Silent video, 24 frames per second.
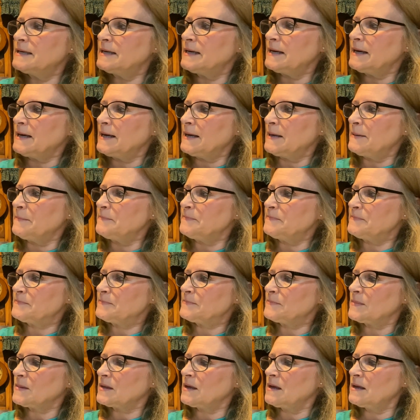
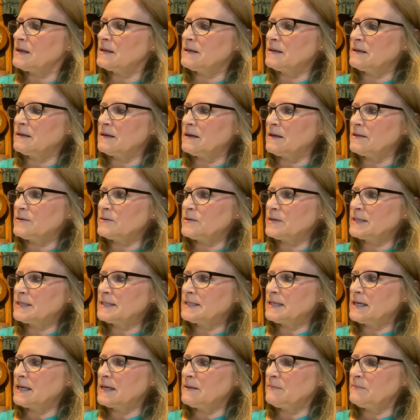Another
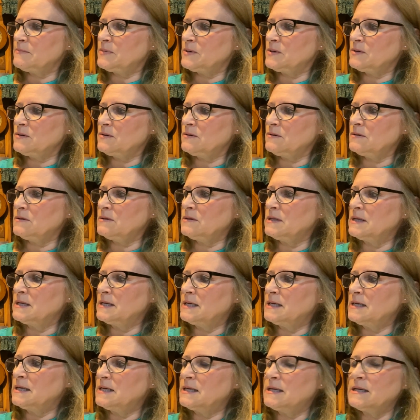example
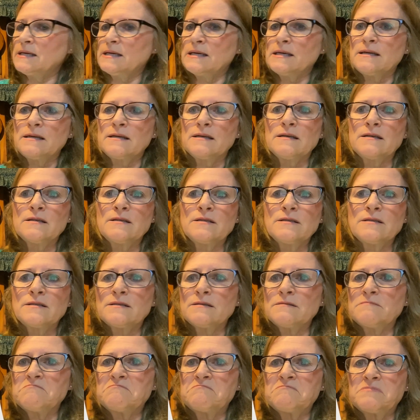
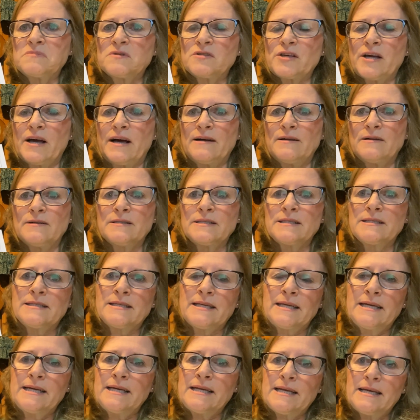is child is
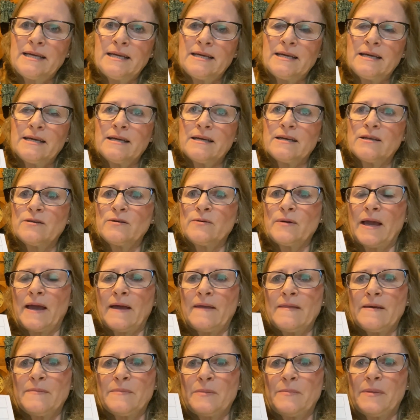eating and you
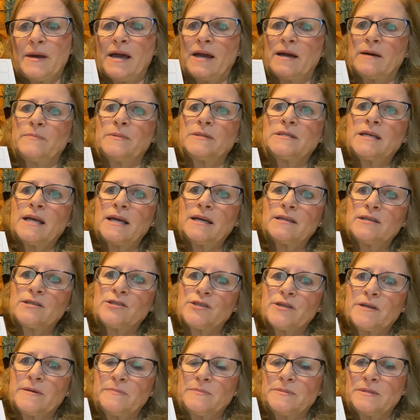hand them a bag of potato
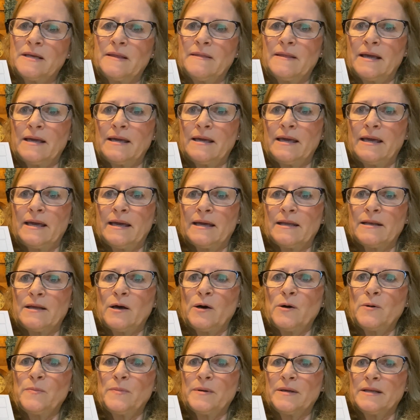chips and they can't
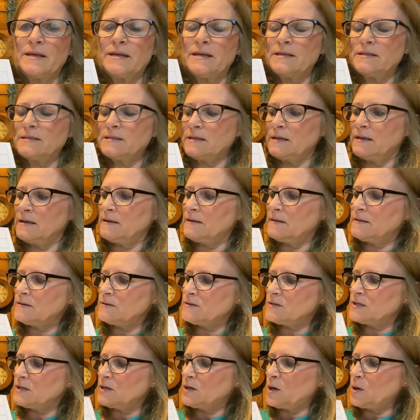open it.
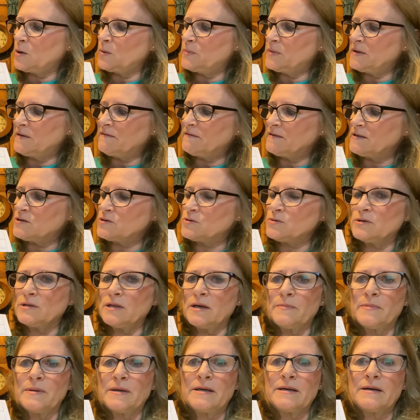There's an open visual
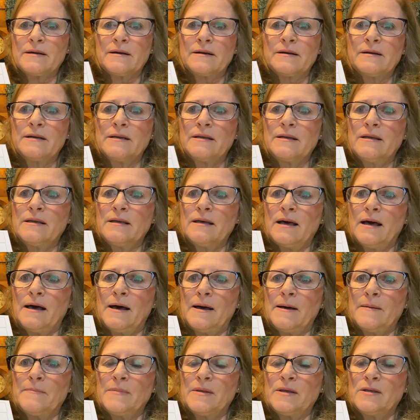up here.
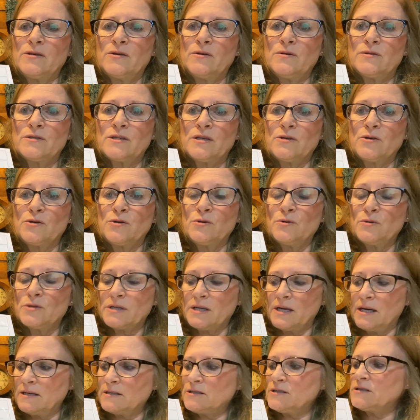And you
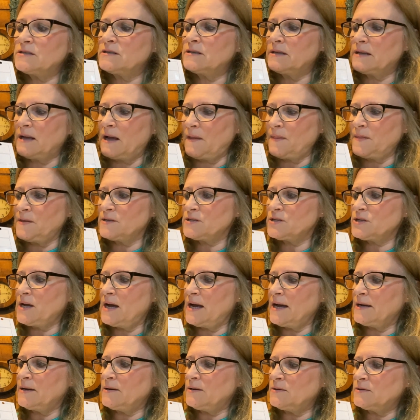touch, not the
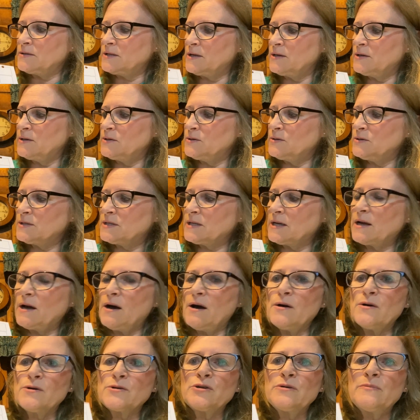child. You say,
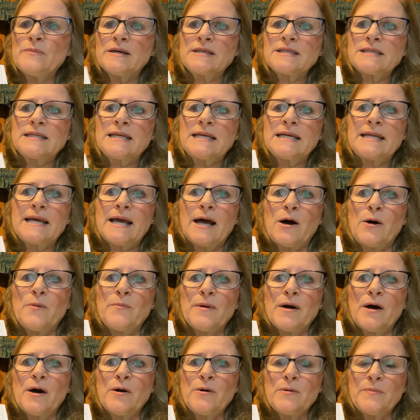oh, you must need
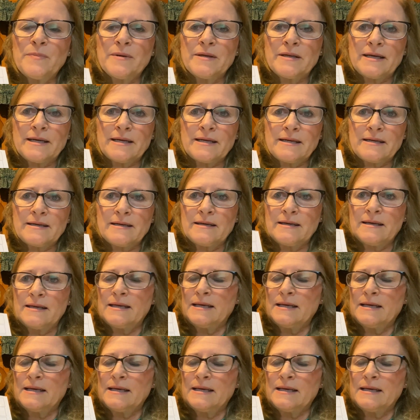help opening.